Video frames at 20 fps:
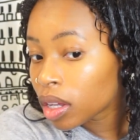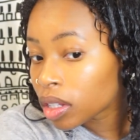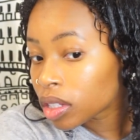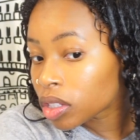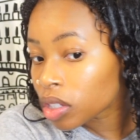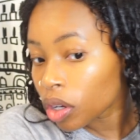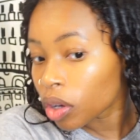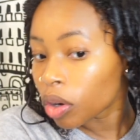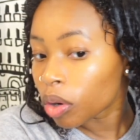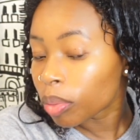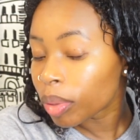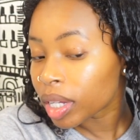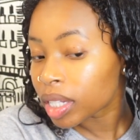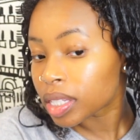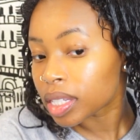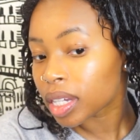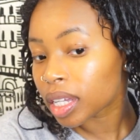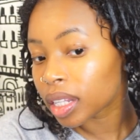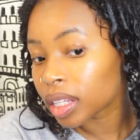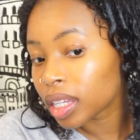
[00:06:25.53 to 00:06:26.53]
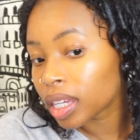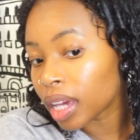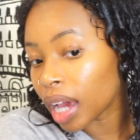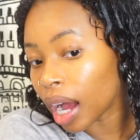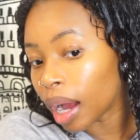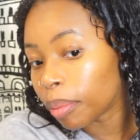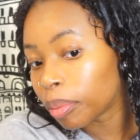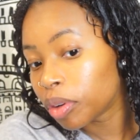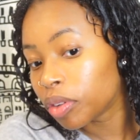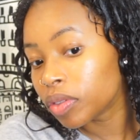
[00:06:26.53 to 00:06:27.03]
So basically
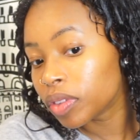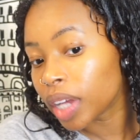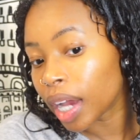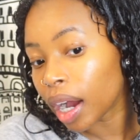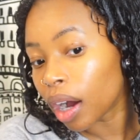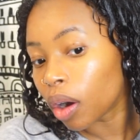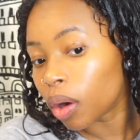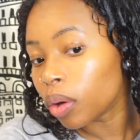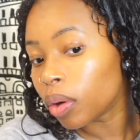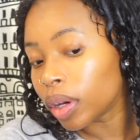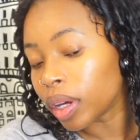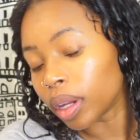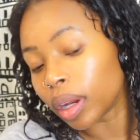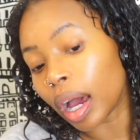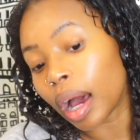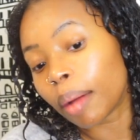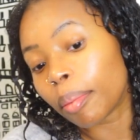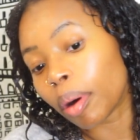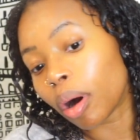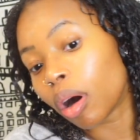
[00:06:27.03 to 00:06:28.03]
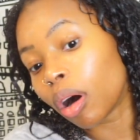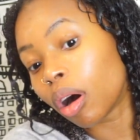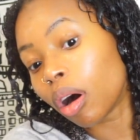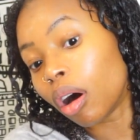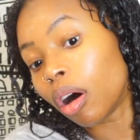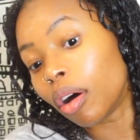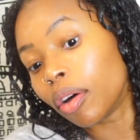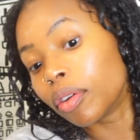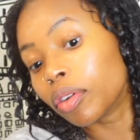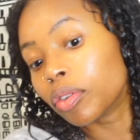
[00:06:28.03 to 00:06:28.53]
I moved out and I bought
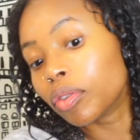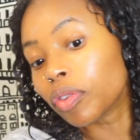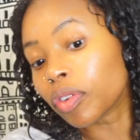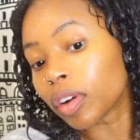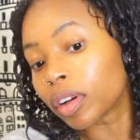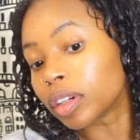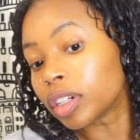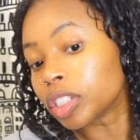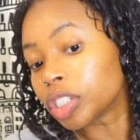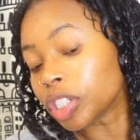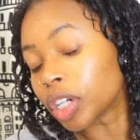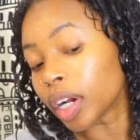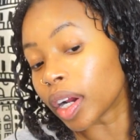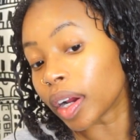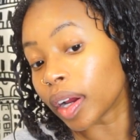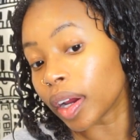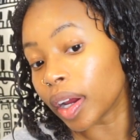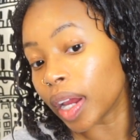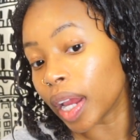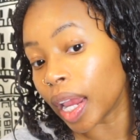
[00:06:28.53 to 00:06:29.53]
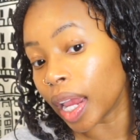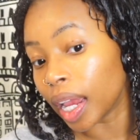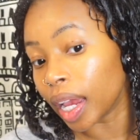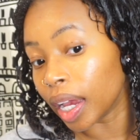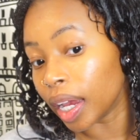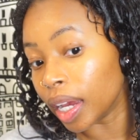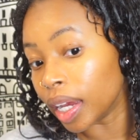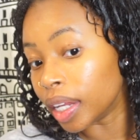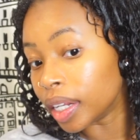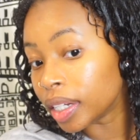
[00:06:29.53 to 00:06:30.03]
all new furniture,
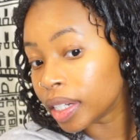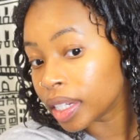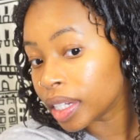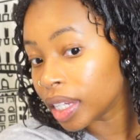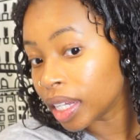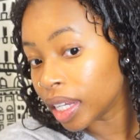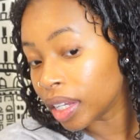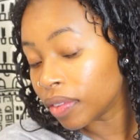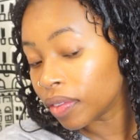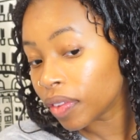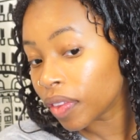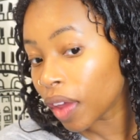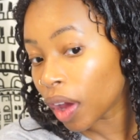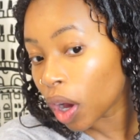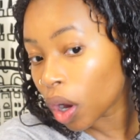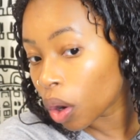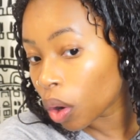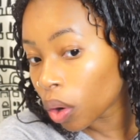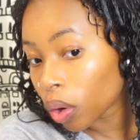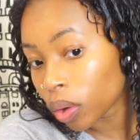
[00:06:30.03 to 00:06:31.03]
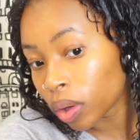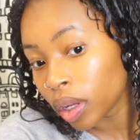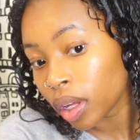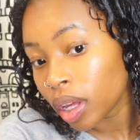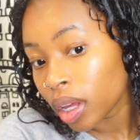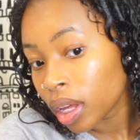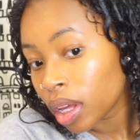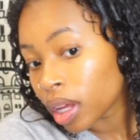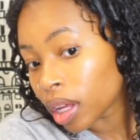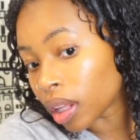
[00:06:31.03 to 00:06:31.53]
and even though
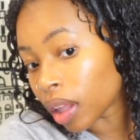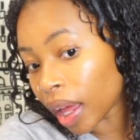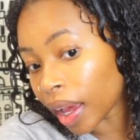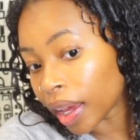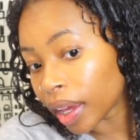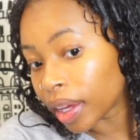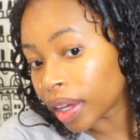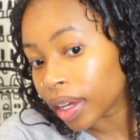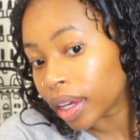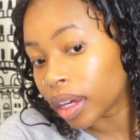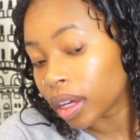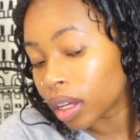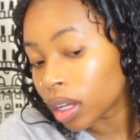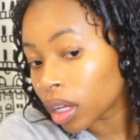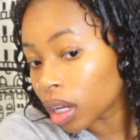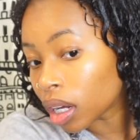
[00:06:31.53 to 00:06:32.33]
like